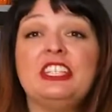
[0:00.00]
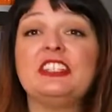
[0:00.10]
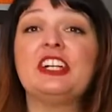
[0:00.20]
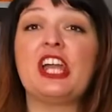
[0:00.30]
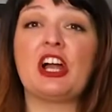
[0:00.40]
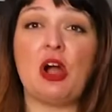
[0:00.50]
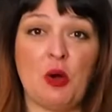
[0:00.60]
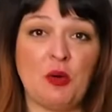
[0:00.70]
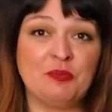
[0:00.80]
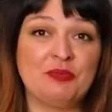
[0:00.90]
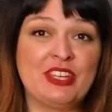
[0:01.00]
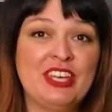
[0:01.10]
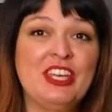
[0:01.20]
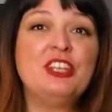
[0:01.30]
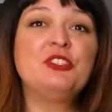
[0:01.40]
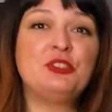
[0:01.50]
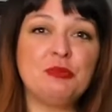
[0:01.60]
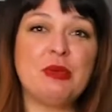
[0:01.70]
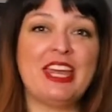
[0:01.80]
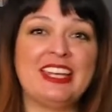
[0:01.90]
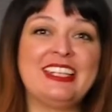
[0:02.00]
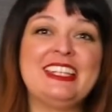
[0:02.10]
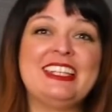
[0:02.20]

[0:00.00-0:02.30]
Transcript: here in our home to make